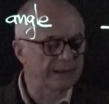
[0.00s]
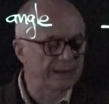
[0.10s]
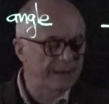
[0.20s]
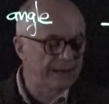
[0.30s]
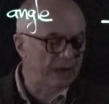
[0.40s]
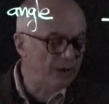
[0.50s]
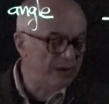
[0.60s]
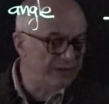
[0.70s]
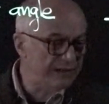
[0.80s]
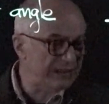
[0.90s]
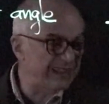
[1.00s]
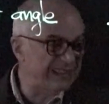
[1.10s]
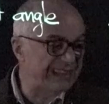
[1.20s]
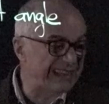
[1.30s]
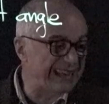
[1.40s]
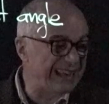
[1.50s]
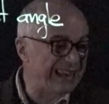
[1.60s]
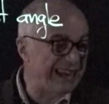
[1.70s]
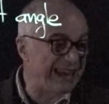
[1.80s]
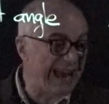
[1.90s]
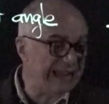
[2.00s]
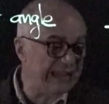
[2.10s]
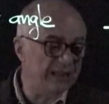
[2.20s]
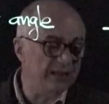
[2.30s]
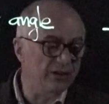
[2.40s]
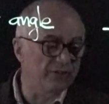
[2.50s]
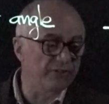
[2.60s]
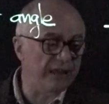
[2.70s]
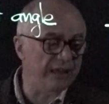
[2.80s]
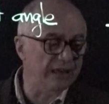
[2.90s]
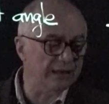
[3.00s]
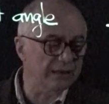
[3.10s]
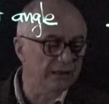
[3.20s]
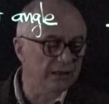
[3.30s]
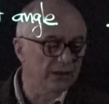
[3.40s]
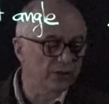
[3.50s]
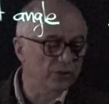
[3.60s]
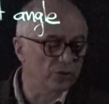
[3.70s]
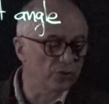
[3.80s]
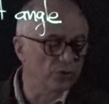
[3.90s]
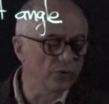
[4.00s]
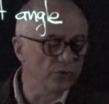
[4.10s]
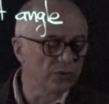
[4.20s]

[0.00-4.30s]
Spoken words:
However, there is a liking of air to